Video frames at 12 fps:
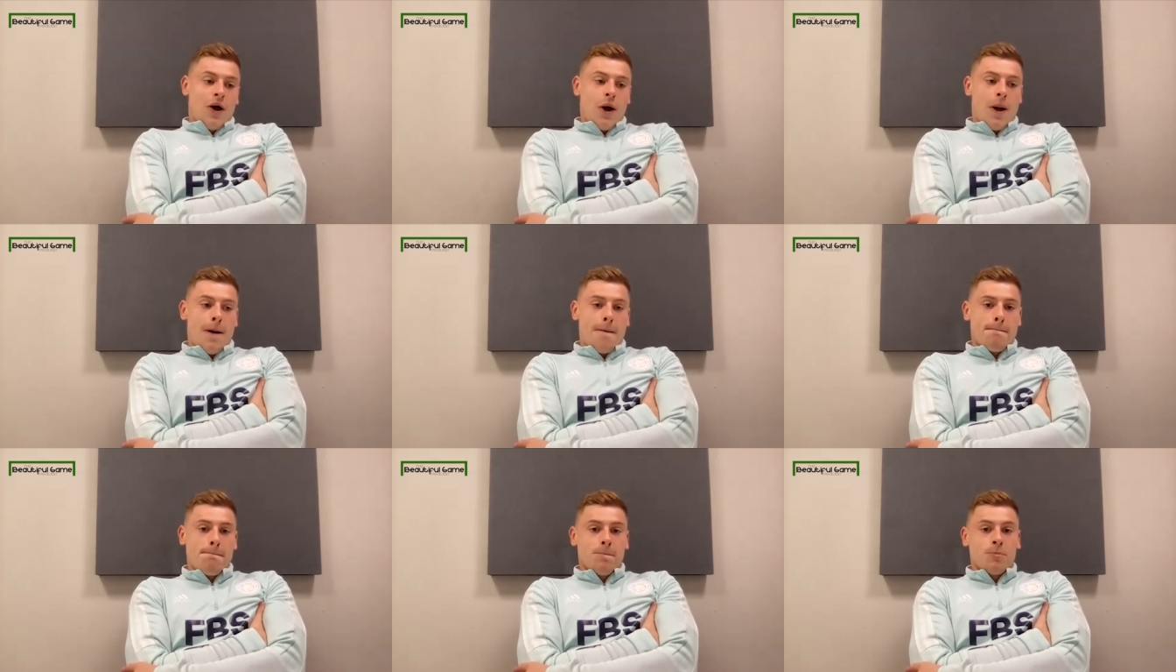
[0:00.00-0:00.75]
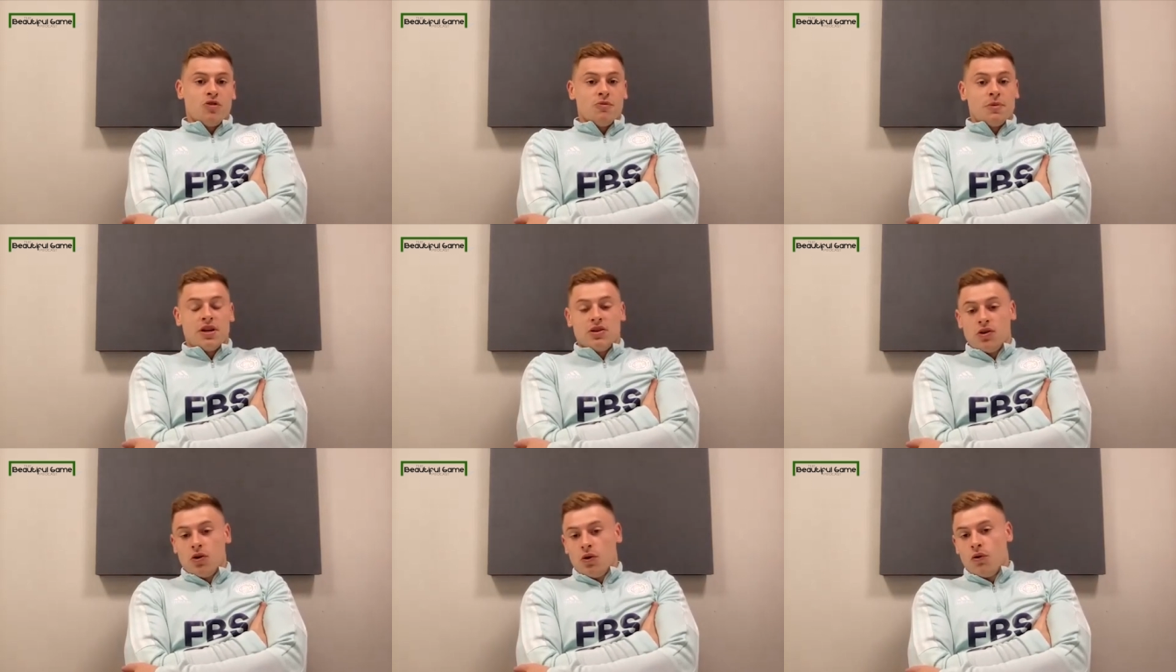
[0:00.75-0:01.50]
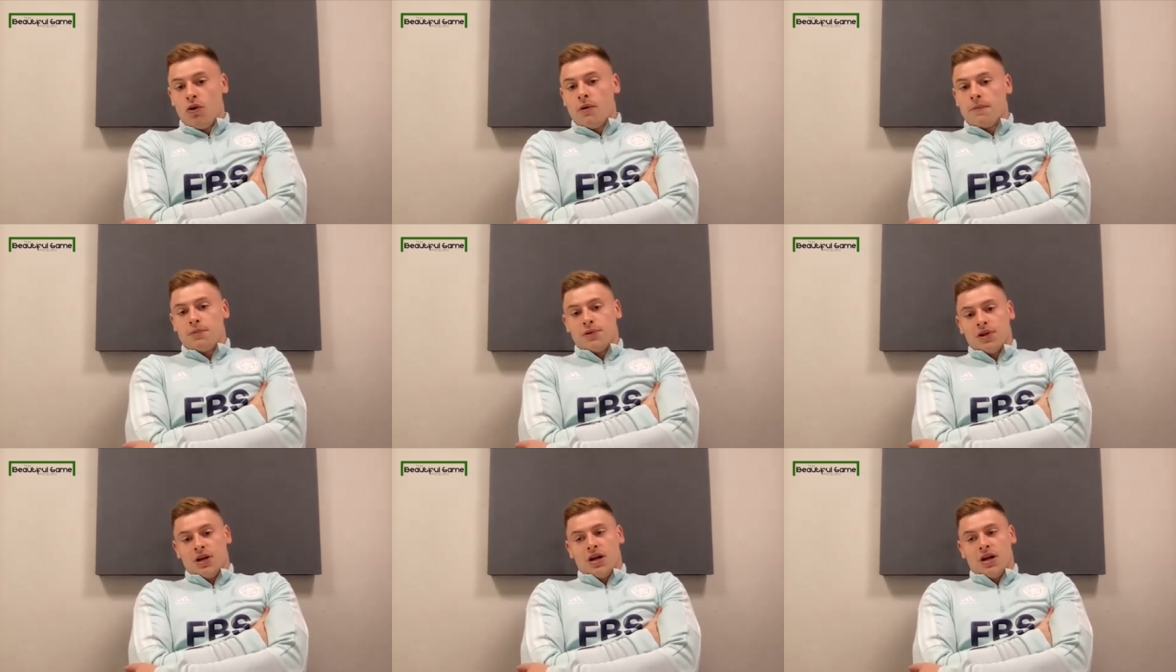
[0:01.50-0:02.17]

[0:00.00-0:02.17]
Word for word: Um, we've been in Europe.